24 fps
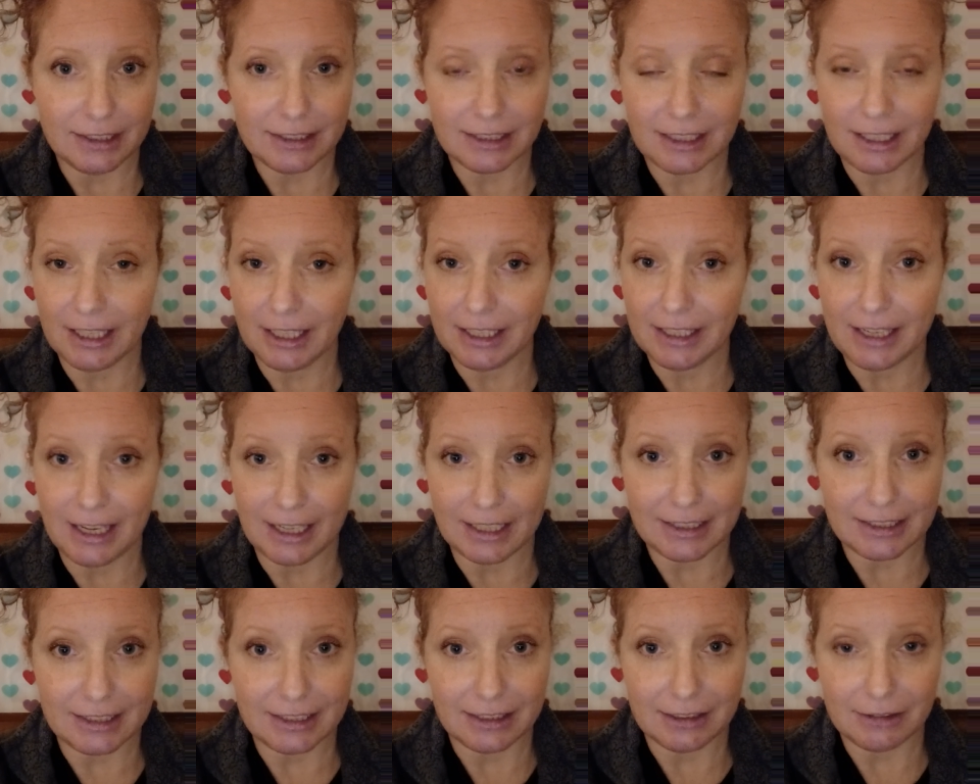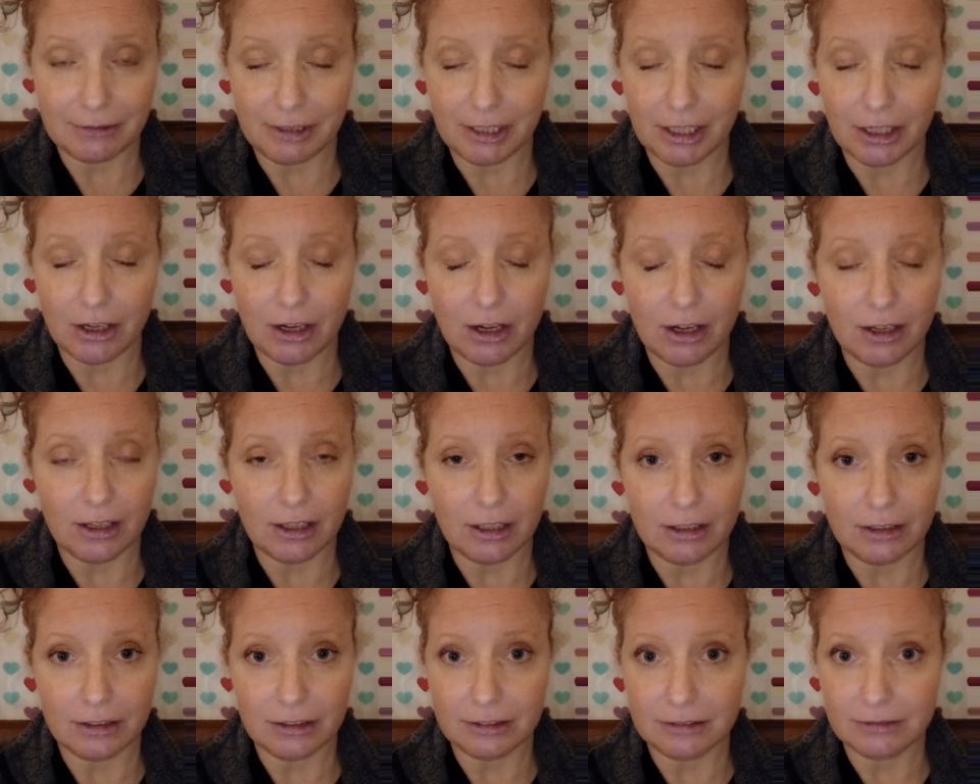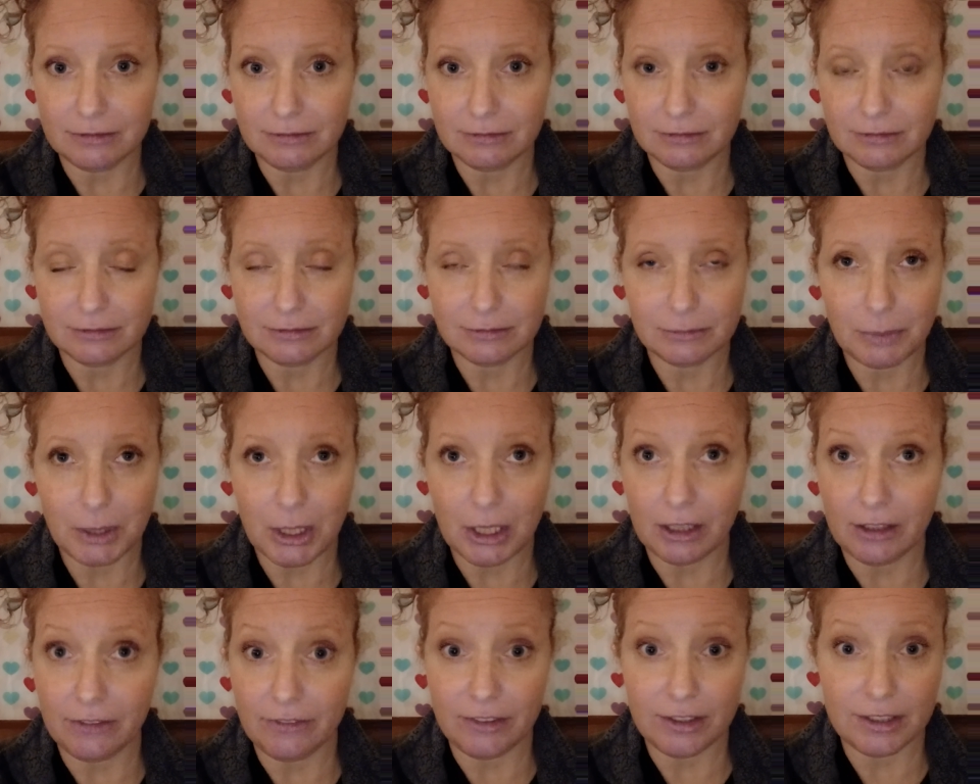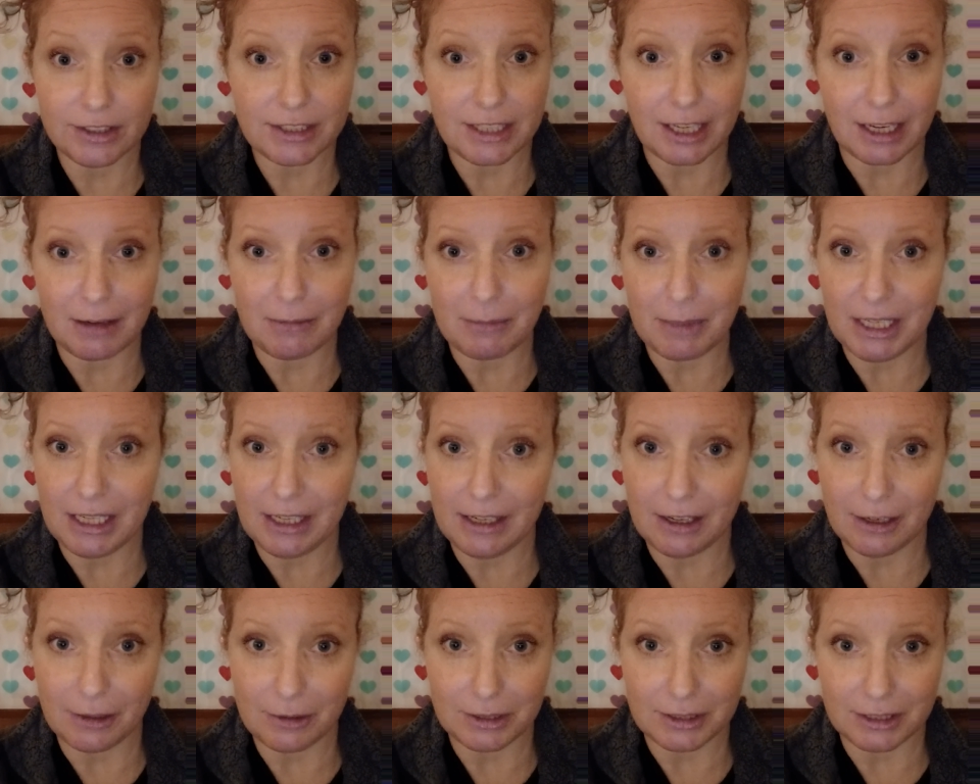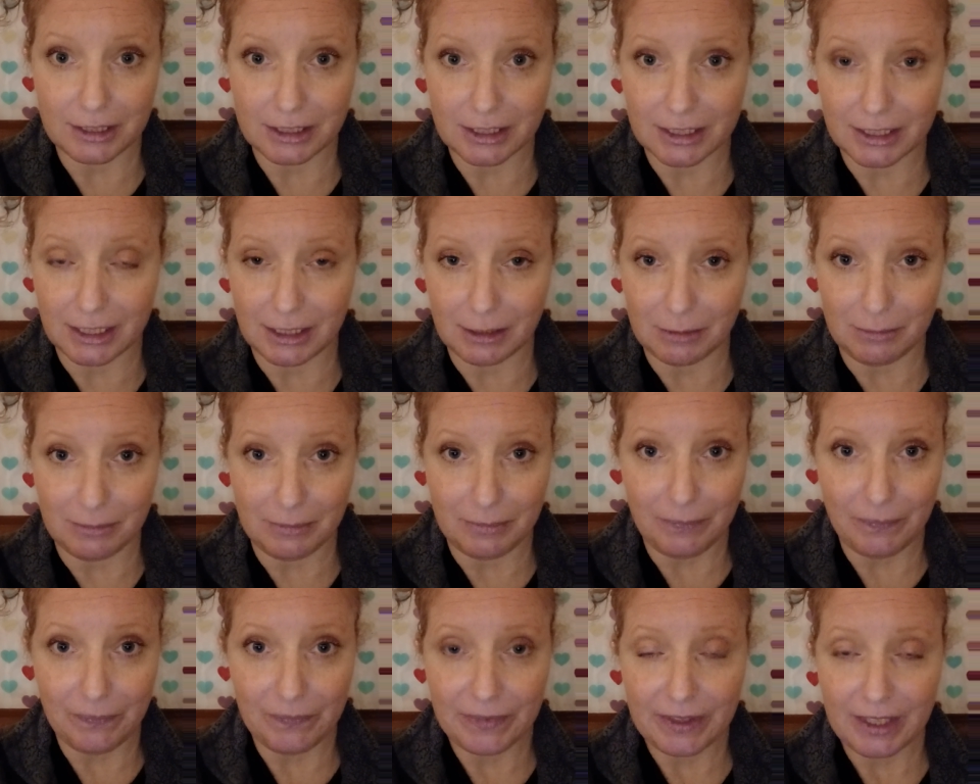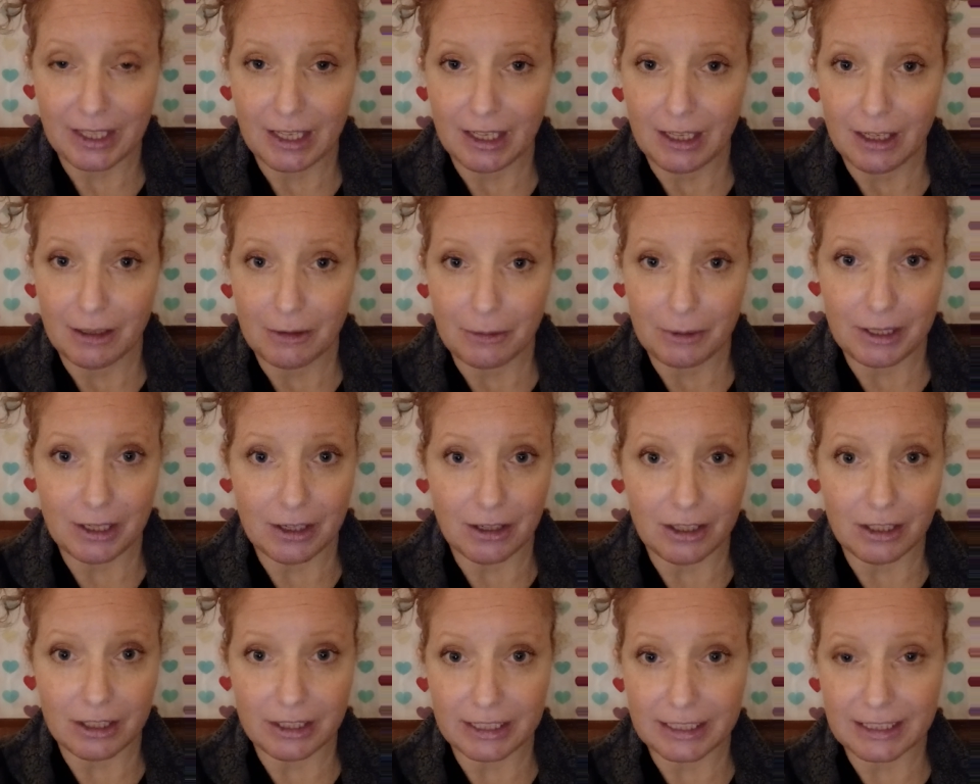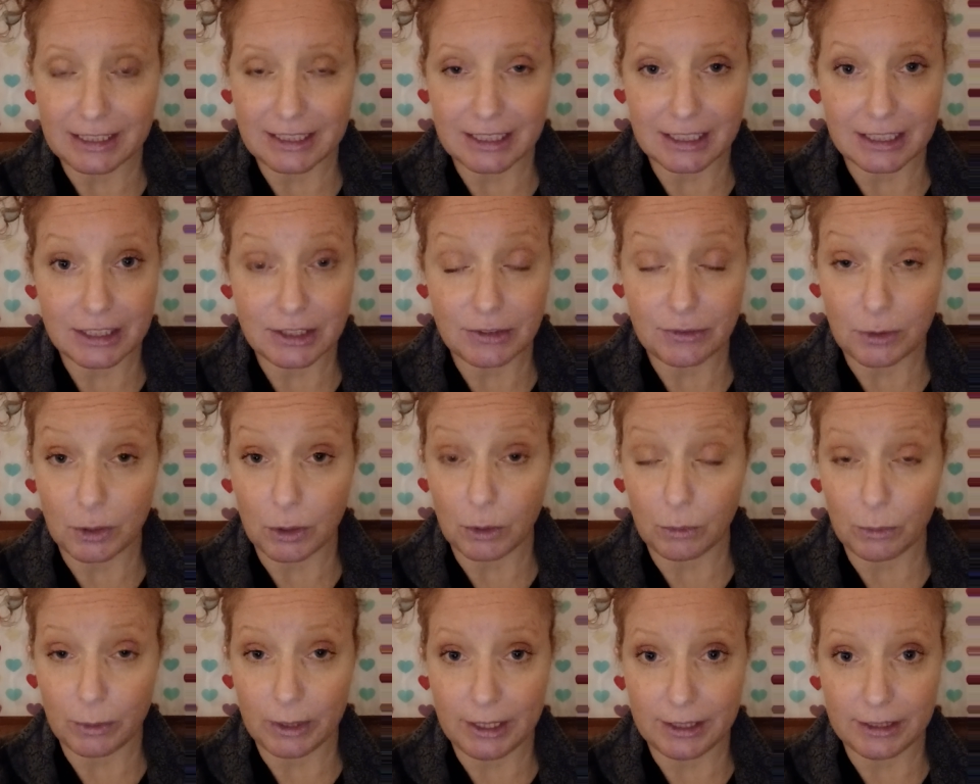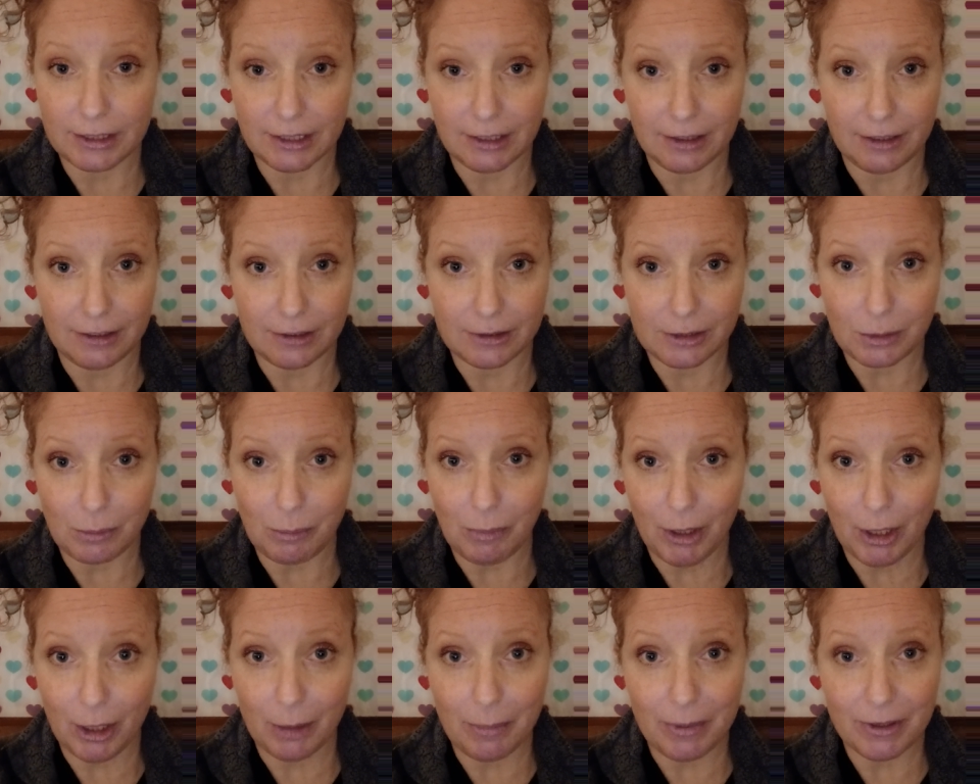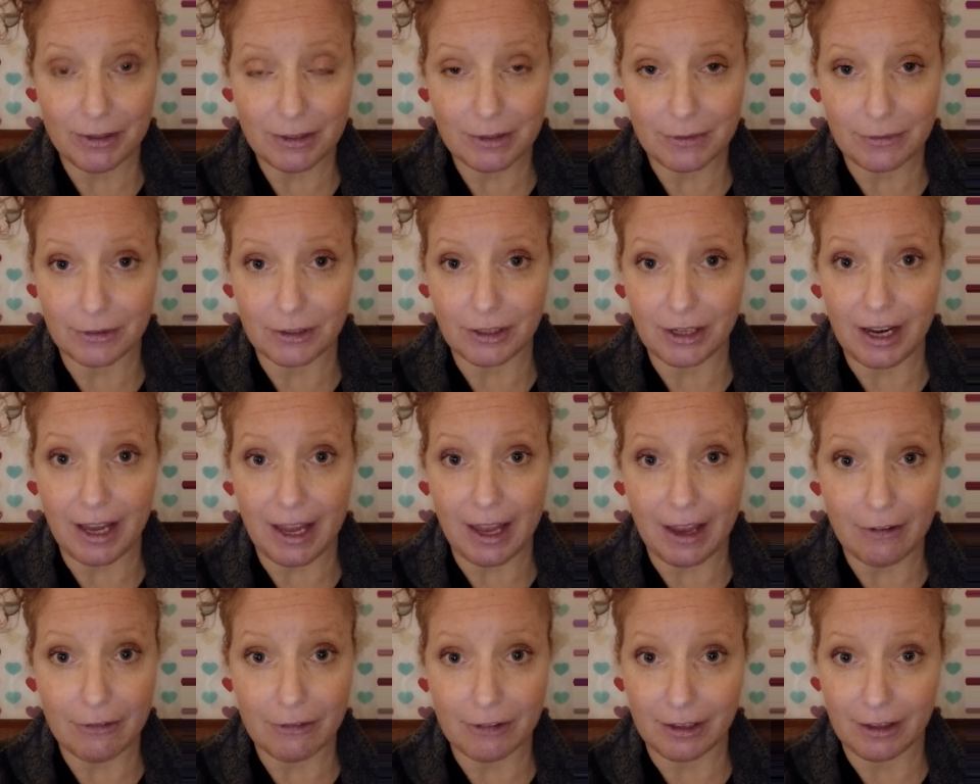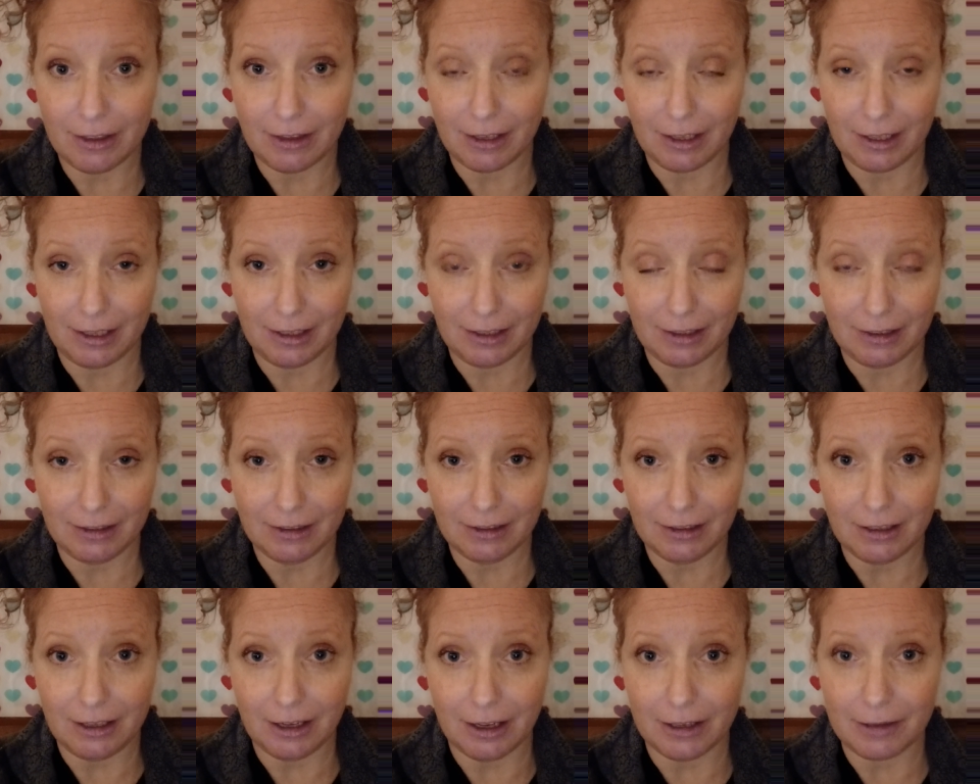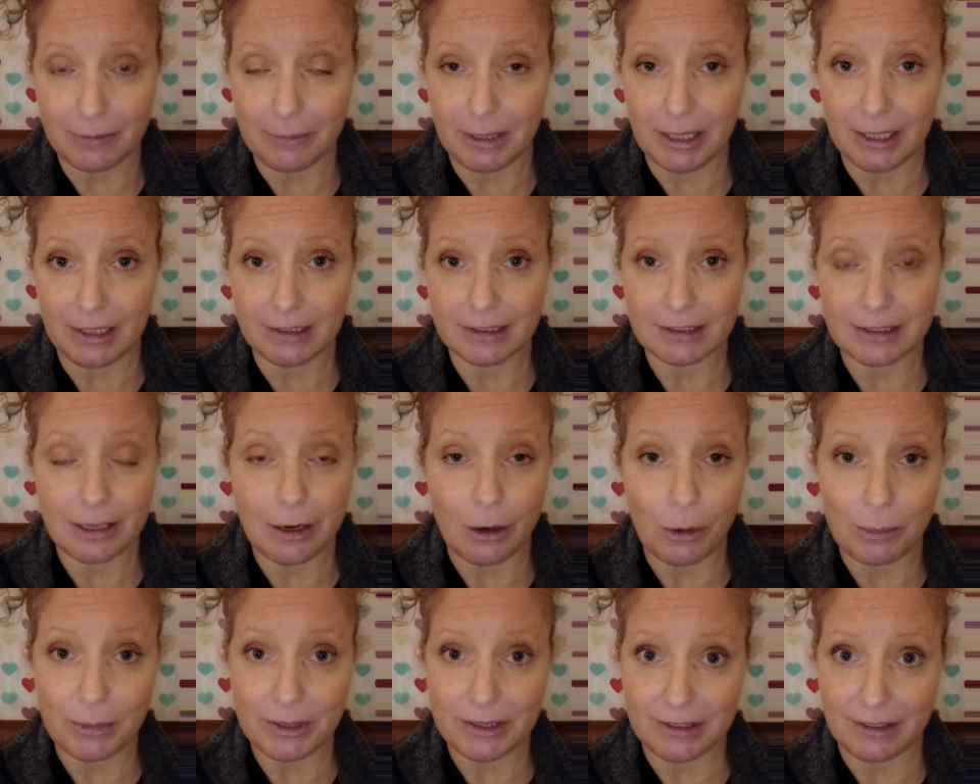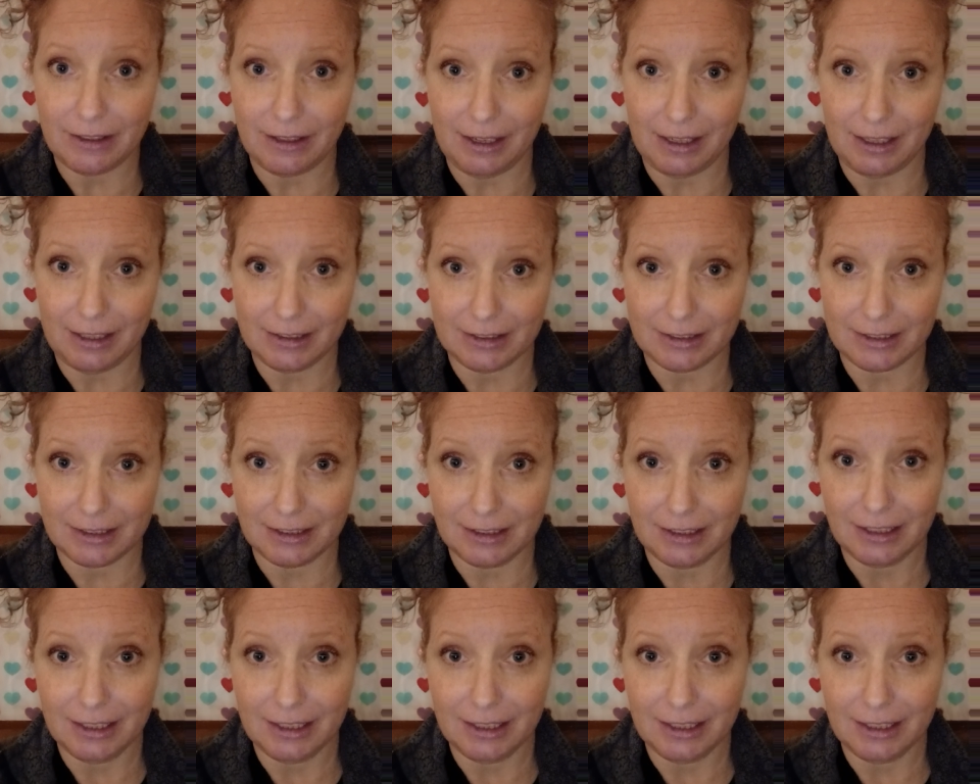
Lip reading: connected, we are all part of the same ecosystem. We all exist for a reason. There's a purpose for everything. God makes no mistakes.